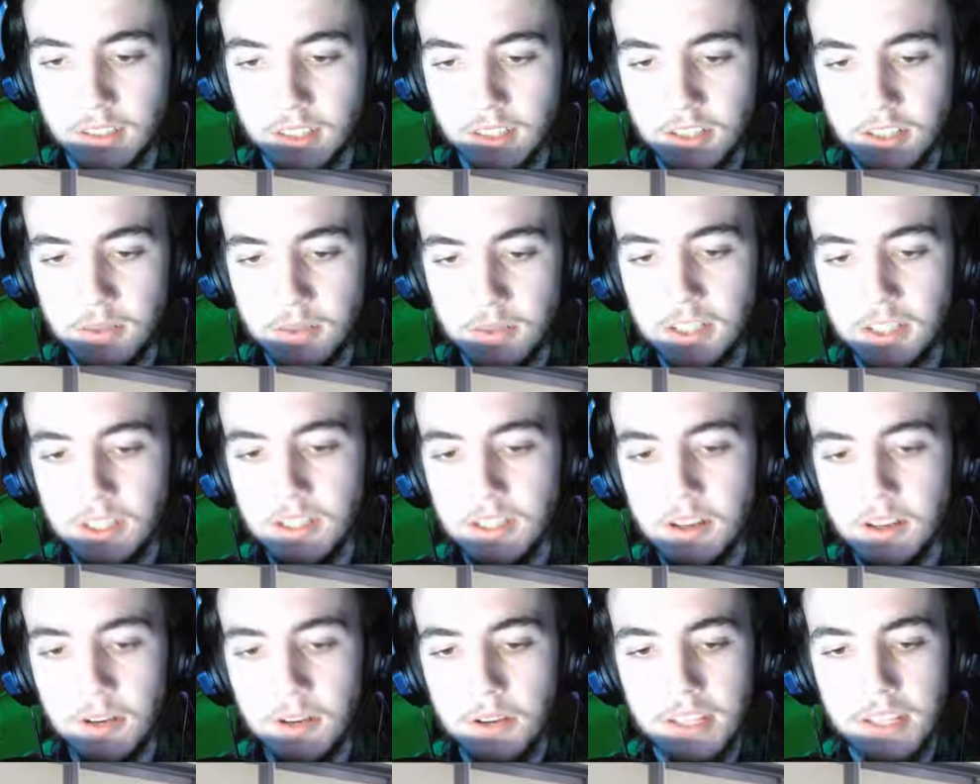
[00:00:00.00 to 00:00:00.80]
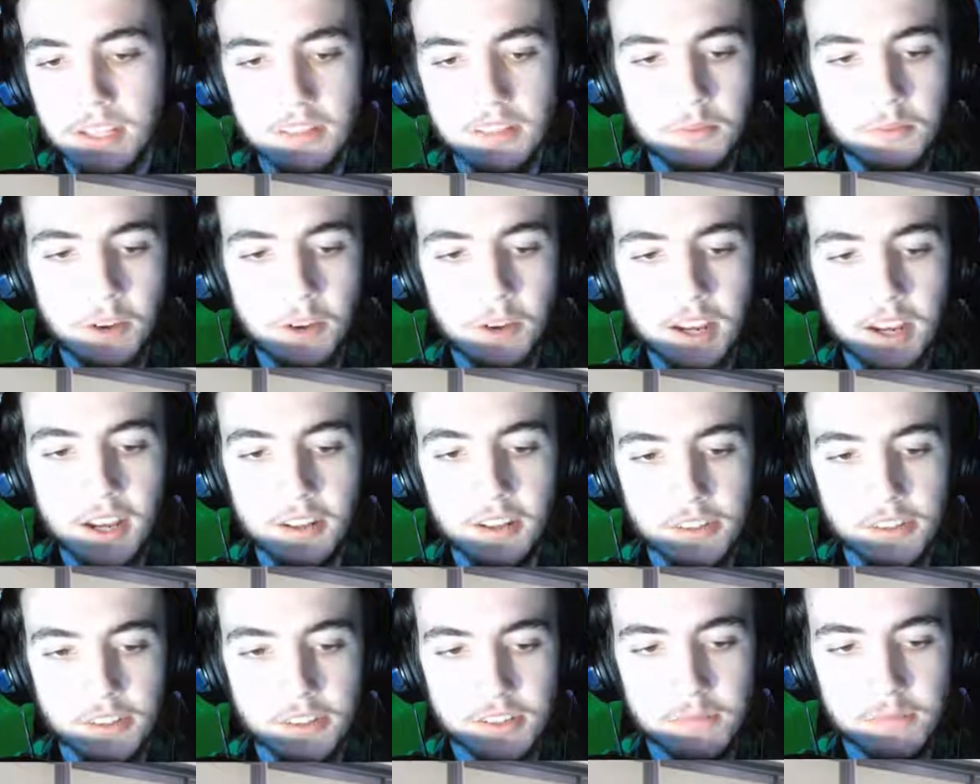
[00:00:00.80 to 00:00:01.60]
So I need to go get some
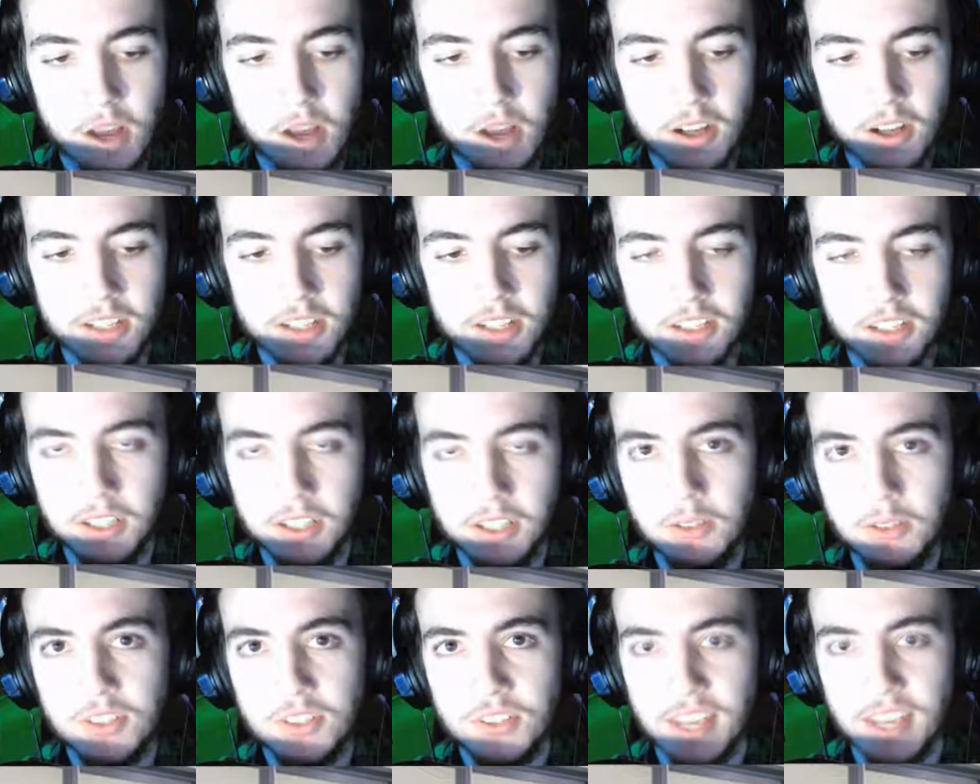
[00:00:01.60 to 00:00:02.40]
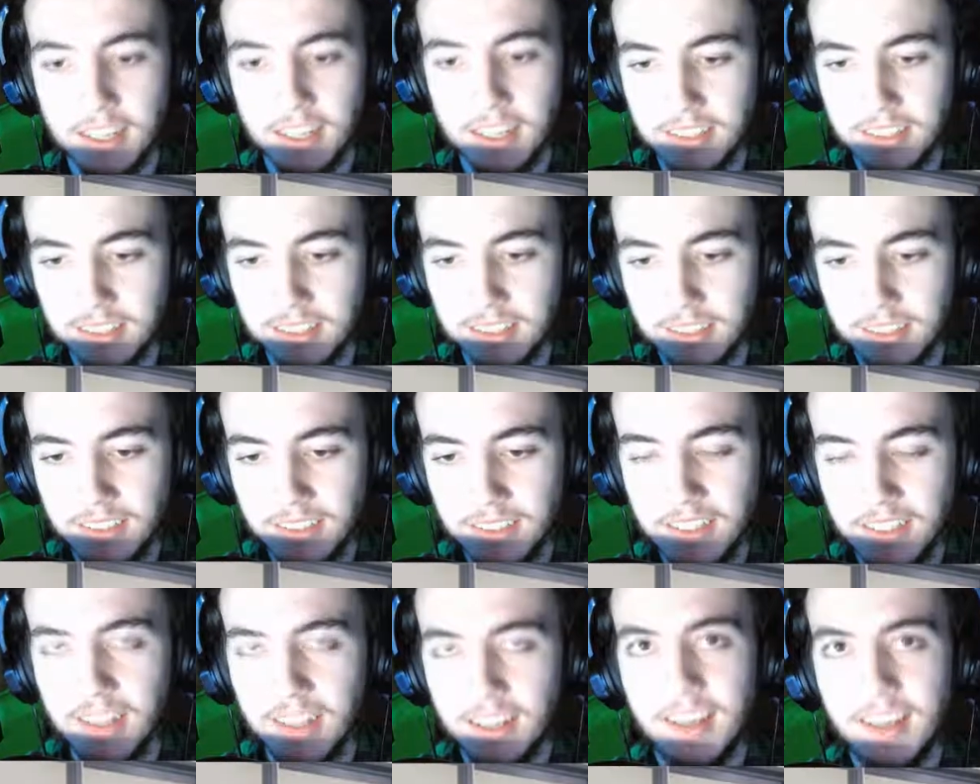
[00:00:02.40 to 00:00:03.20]
crayons and markers and glue sticks.
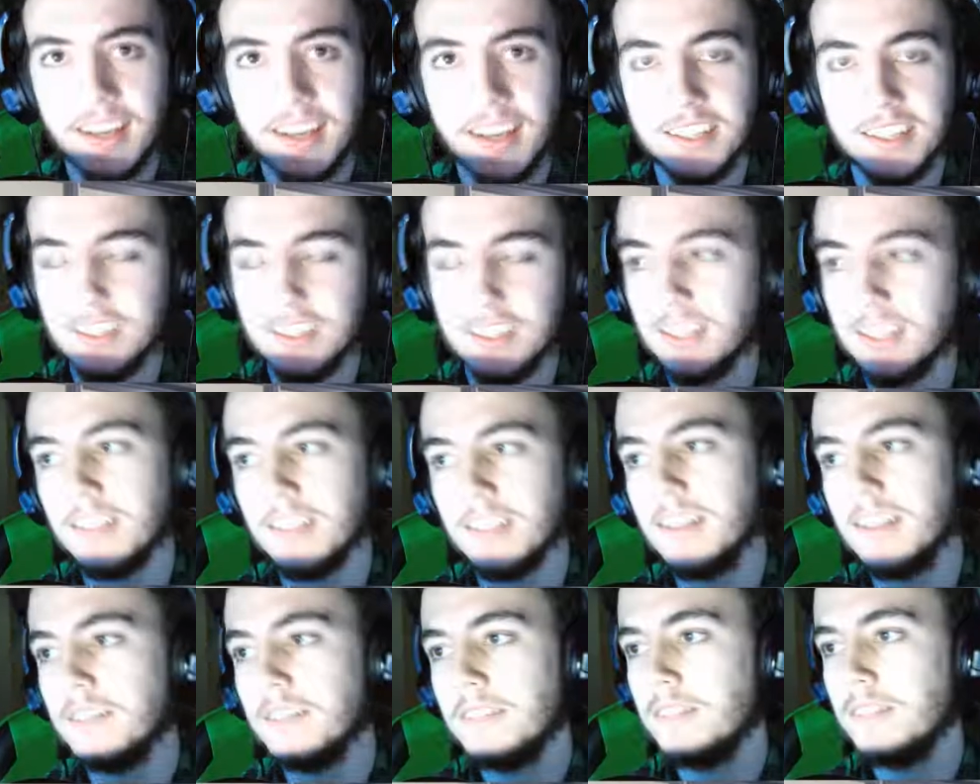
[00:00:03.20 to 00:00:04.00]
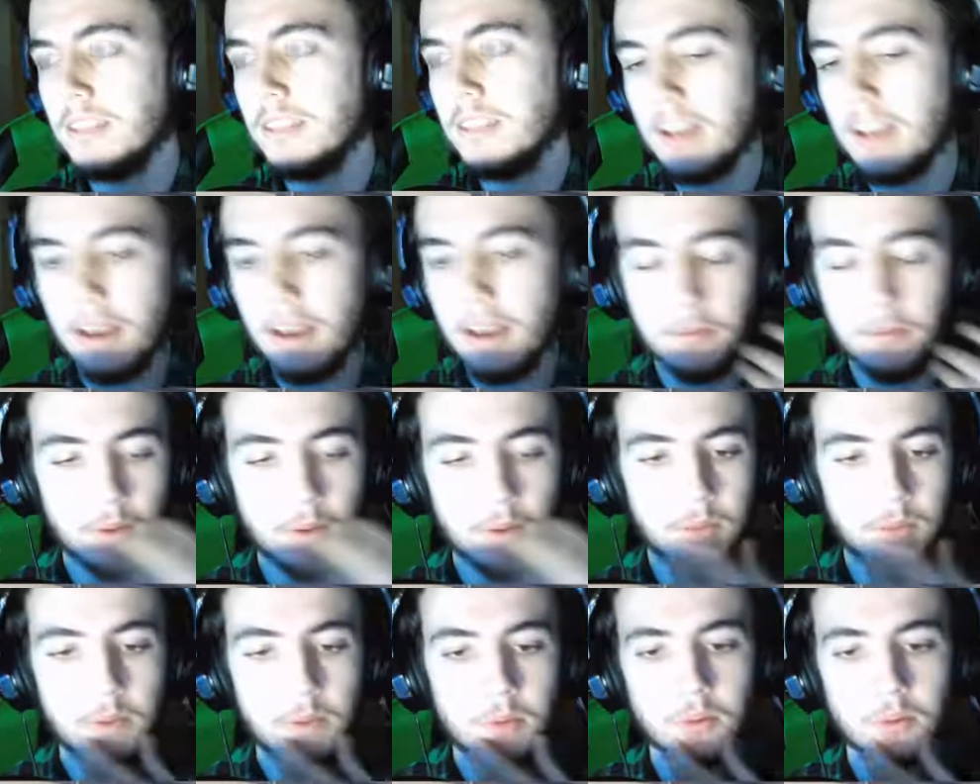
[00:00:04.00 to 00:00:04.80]
I see. And
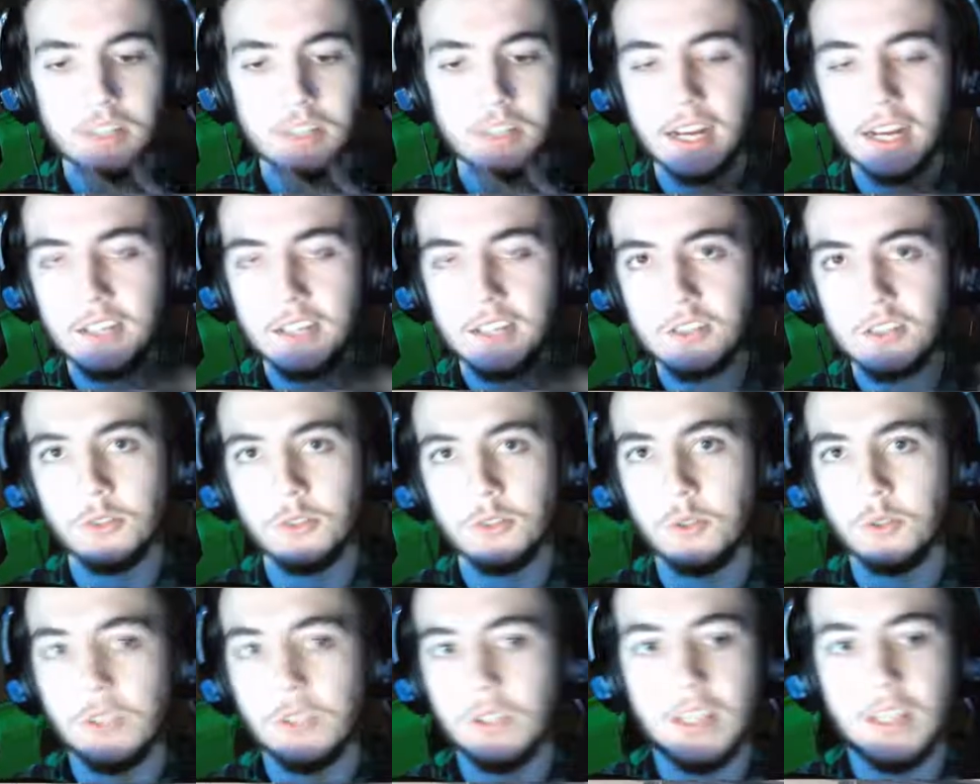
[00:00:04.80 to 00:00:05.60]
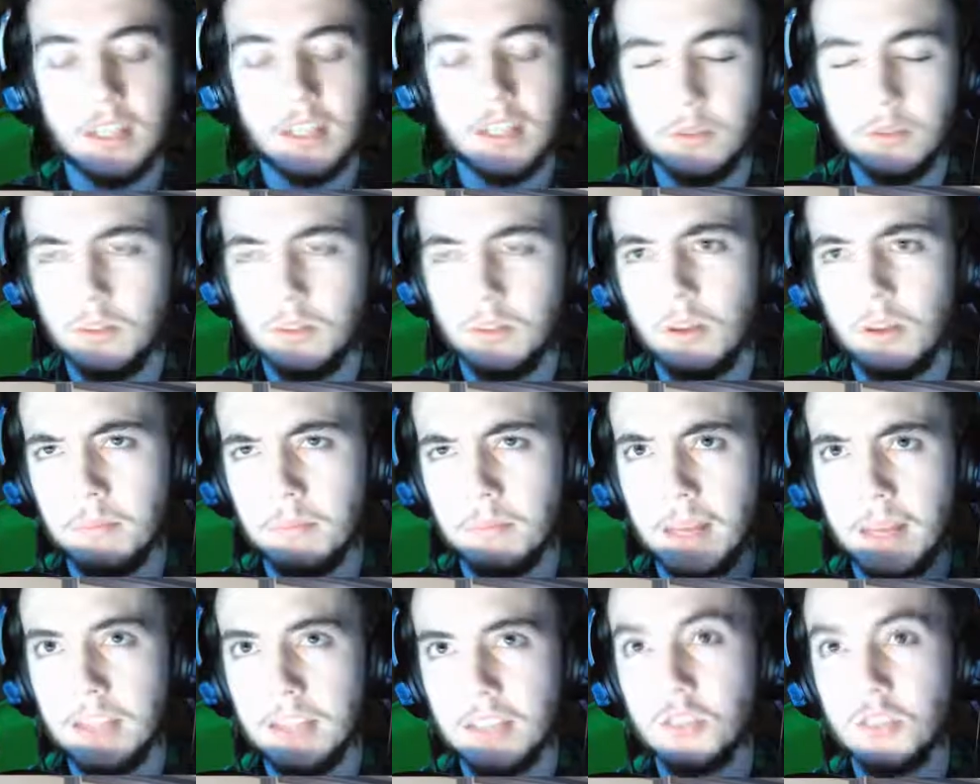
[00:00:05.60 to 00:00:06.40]
when we were in high school, not
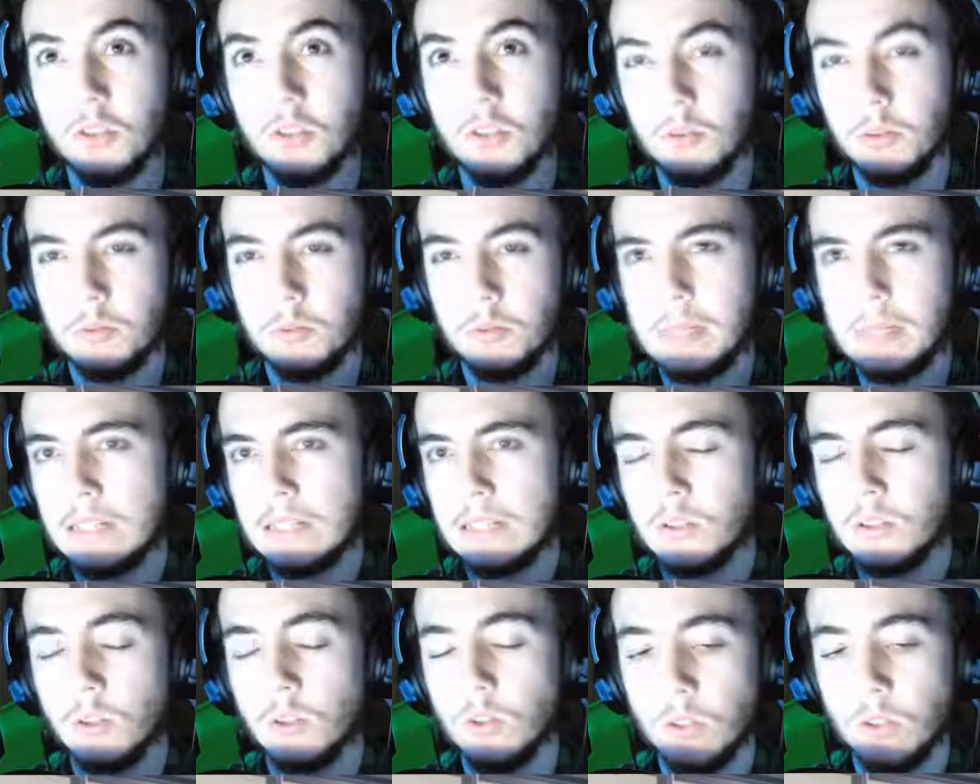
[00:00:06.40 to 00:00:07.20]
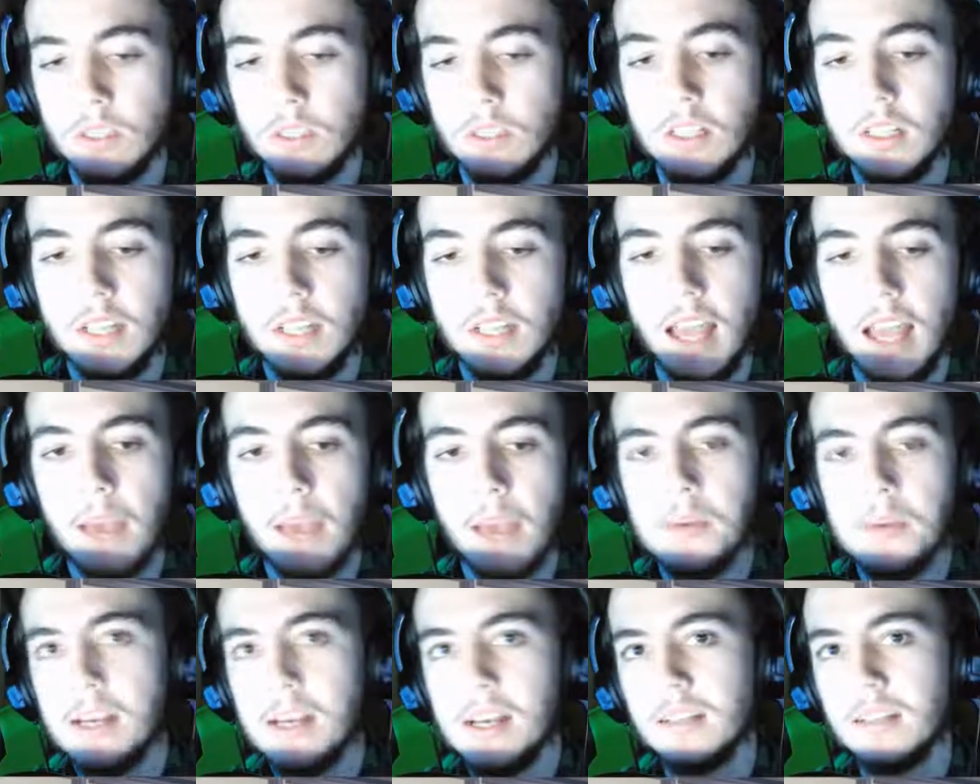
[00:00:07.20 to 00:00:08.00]
high school, it was middle school,
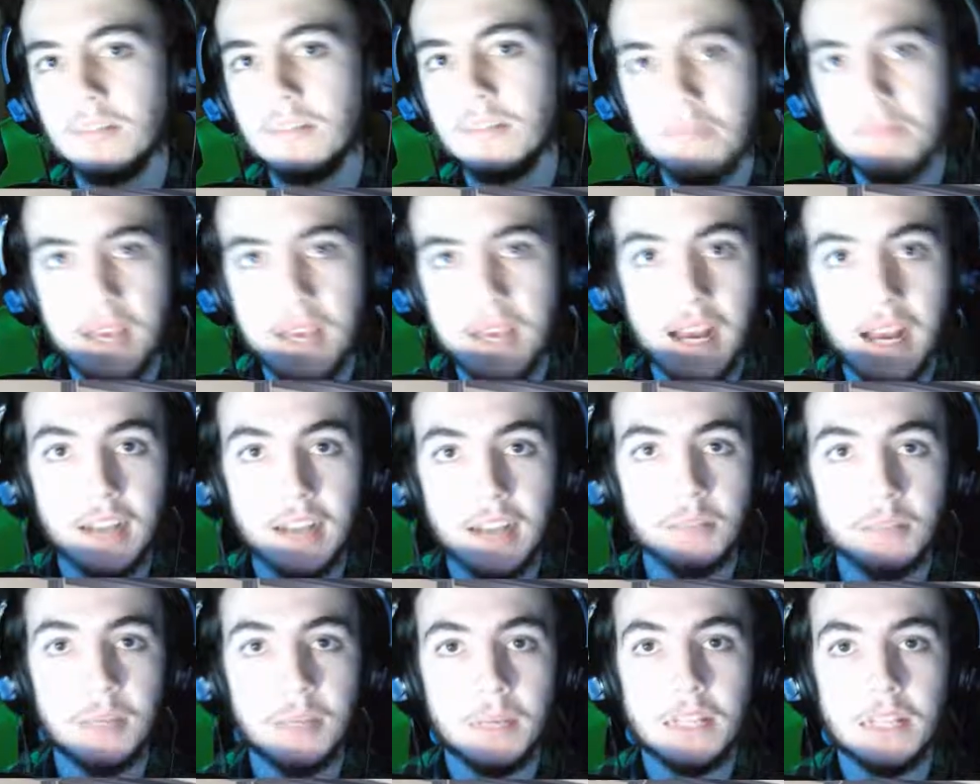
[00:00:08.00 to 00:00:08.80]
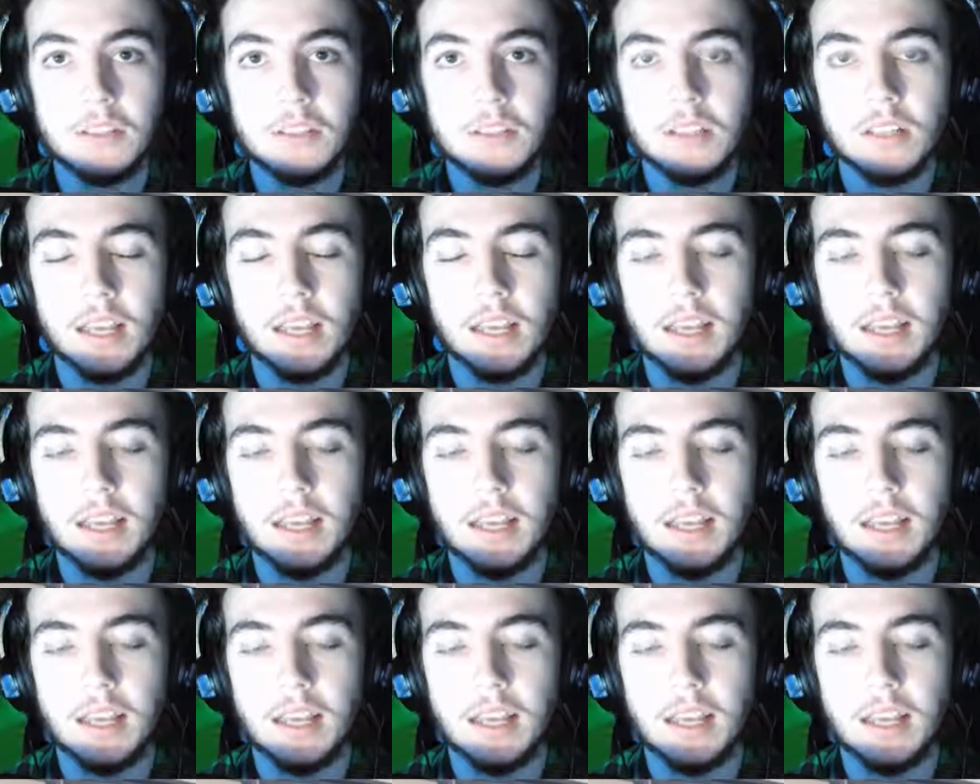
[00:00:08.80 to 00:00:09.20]
I had a mate